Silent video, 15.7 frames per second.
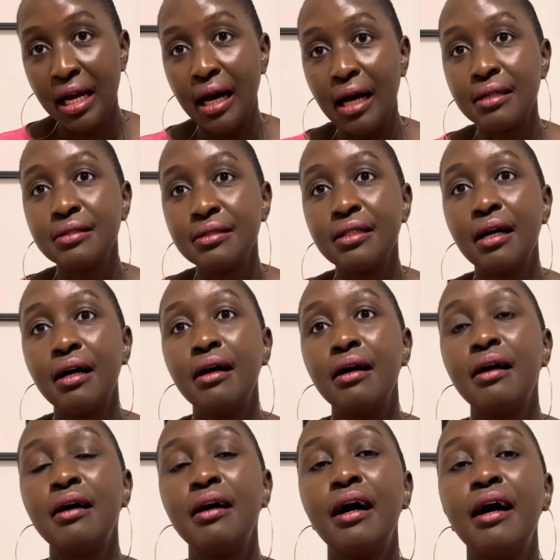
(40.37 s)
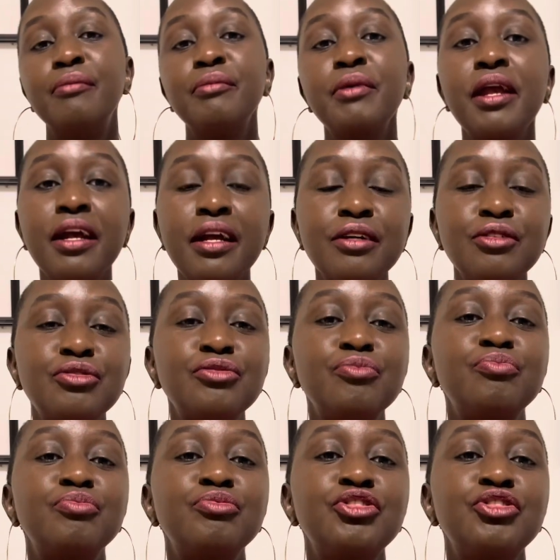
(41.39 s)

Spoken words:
and I'm here to